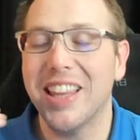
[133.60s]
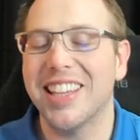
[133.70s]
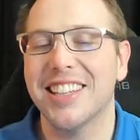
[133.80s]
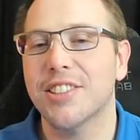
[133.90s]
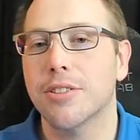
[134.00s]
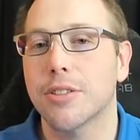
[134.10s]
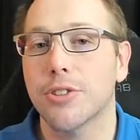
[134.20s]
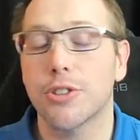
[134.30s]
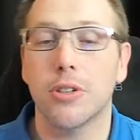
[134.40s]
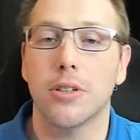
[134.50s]
us
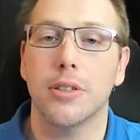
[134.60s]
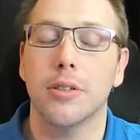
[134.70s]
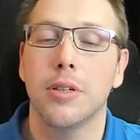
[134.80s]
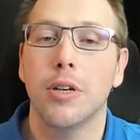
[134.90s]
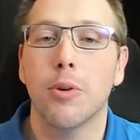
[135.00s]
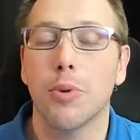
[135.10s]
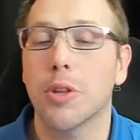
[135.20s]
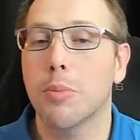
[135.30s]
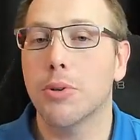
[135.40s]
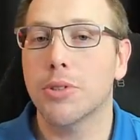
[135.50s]
start with the
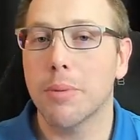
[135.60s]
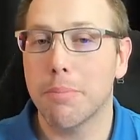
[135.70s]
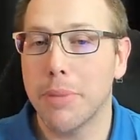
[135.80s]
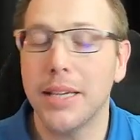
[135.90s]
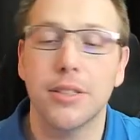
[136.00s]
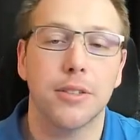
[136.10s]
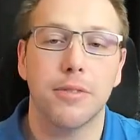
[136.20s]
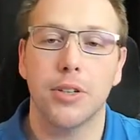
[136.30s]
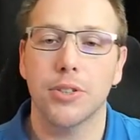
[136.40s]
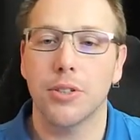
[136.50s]
most basic
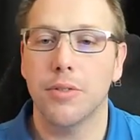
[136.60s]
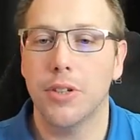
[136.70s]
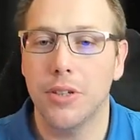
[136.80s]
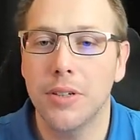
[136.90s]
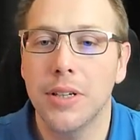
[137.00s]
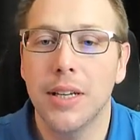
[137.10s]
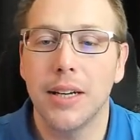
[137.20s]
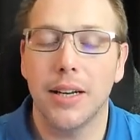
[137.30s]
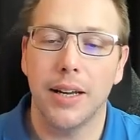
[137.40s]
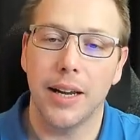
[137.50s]
function of all.
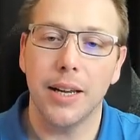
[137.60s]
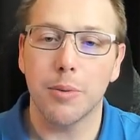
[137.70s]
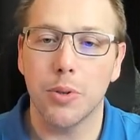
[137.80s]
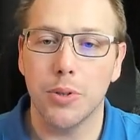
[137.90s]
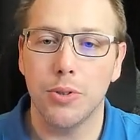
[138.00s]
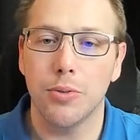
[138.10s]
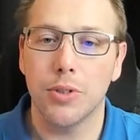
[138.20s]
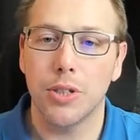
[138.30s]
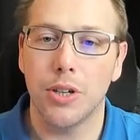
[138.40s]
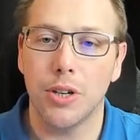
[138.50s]
I am going to
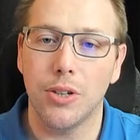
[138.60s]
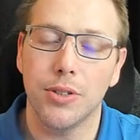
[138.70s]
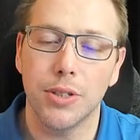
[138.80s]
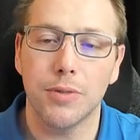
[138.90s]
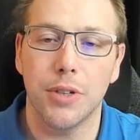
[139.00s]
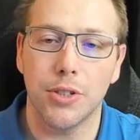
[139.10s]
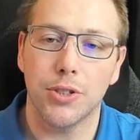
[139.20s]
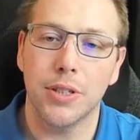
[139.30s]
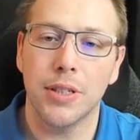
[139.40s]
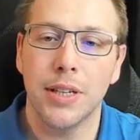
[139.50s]
call this
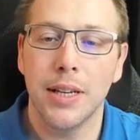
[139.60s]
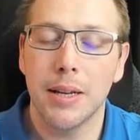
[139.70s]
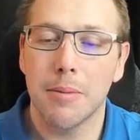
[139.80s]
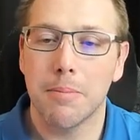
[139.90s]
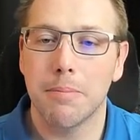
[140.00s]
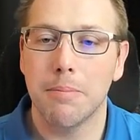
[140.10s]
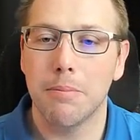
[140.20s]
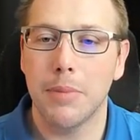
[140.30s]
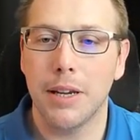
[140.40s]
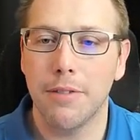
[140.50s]
function
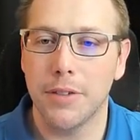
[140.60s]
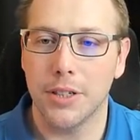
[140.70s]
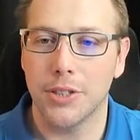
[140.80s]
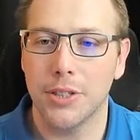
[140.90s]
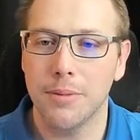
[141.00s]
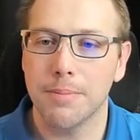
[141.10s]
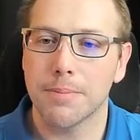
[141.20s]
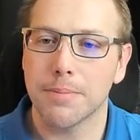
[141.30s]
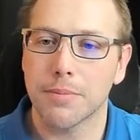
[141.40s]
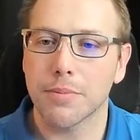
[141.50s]
my function.
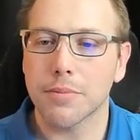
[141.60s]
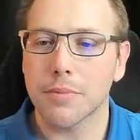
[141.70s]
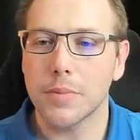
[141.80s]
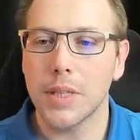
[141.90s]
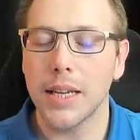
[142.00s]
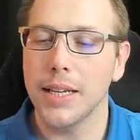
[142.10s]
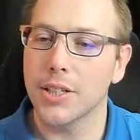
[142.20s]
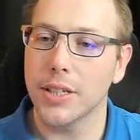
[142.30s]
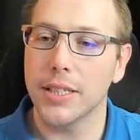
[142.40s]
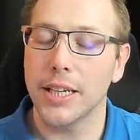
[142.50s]
It's
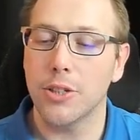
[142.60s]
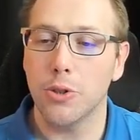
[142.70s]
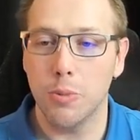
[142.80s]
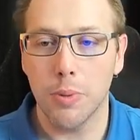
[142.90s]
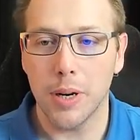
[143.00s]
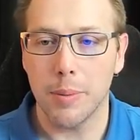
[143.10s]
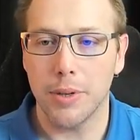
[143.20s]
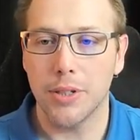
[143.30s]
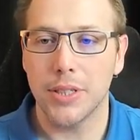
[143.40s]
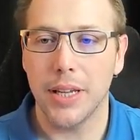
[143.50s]
going to take two
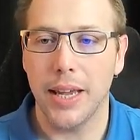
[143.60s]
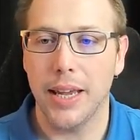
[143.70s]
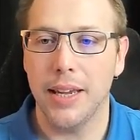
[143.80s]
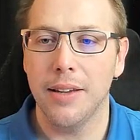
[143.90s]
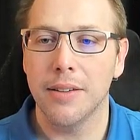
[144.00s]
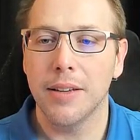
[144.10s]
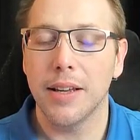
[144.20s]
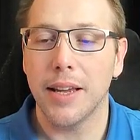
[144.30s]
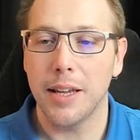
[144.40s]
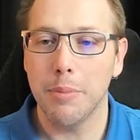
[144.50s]
parameters, A
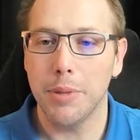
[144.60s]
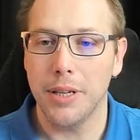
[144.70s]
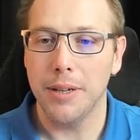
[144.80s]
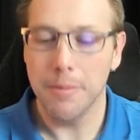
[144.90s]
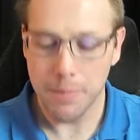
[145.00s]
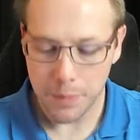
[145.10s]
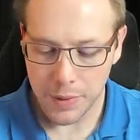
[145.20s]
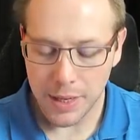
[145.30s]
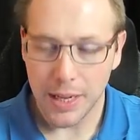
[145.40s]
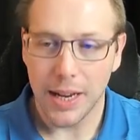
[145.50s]
and B,
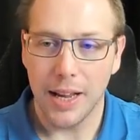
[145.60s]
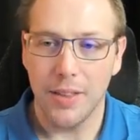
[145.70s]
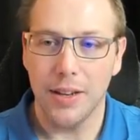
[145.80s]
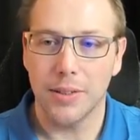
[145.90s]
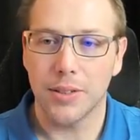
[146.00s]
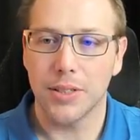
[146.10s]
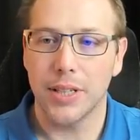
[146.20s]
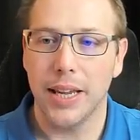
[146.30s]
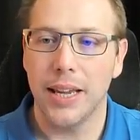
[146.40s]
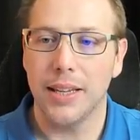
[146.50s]
and then I'm going to say,
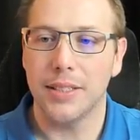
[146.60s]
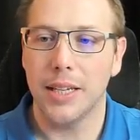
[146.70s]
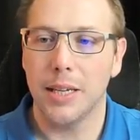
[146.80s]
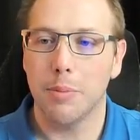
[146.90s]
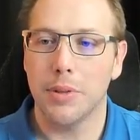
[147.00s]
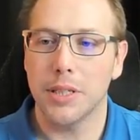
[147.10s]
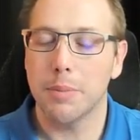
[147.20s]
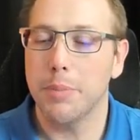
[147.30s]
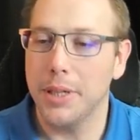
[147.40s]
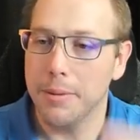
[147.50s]
hey, it's A plus
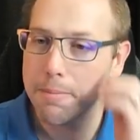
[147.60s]
B.